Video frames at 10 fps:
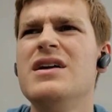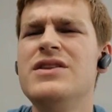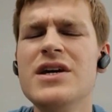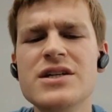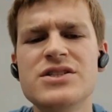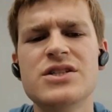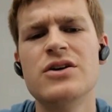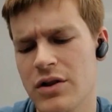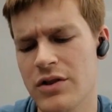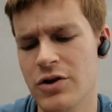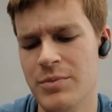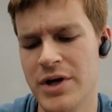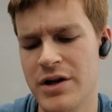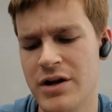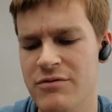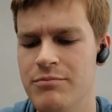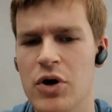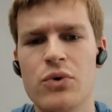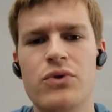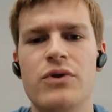I think it's a little bit of
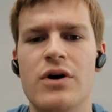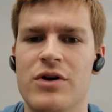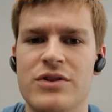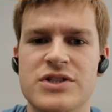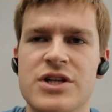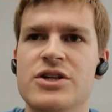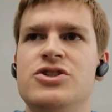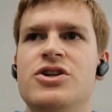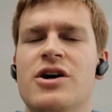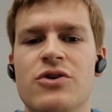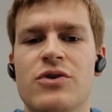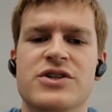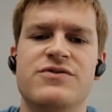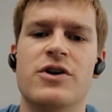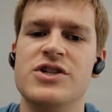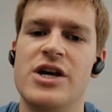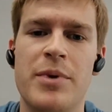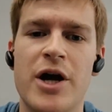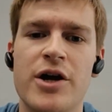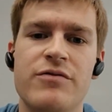both along the stage. So as far as
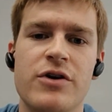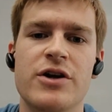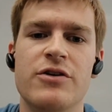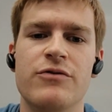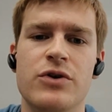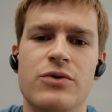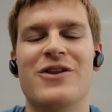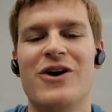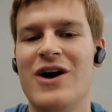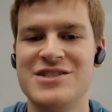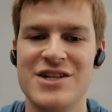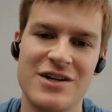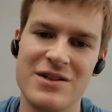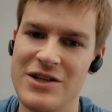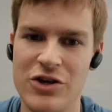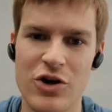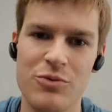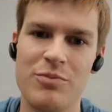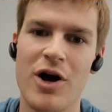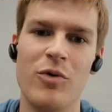preparing for an interview, the classic leak
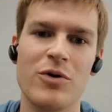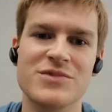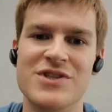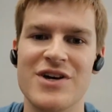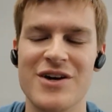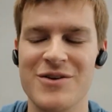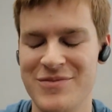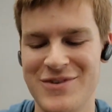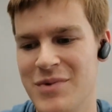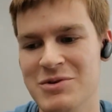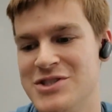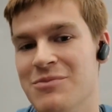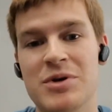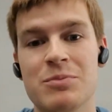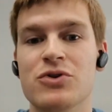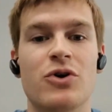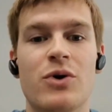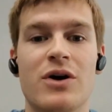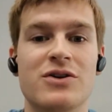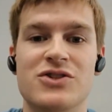code problems that maybe some people
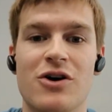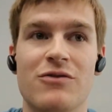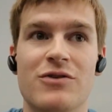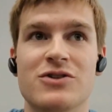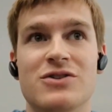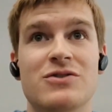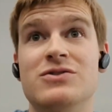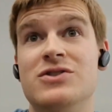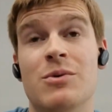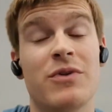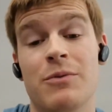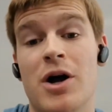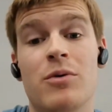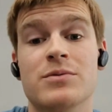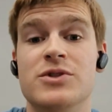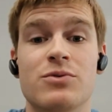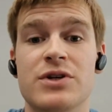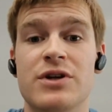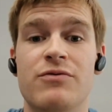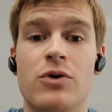don't know how to solve, or some of the problems are
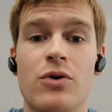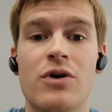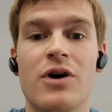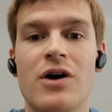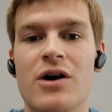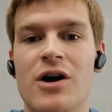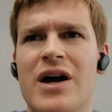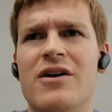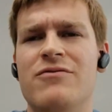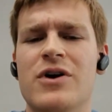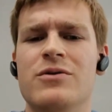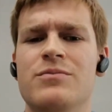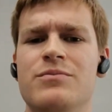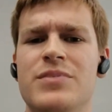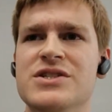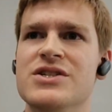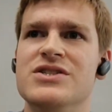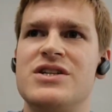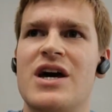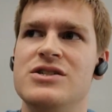really difficult, I have found
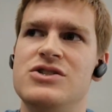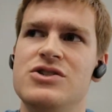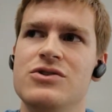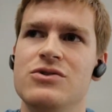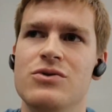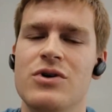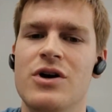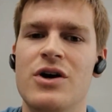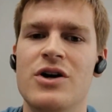Pieces nice to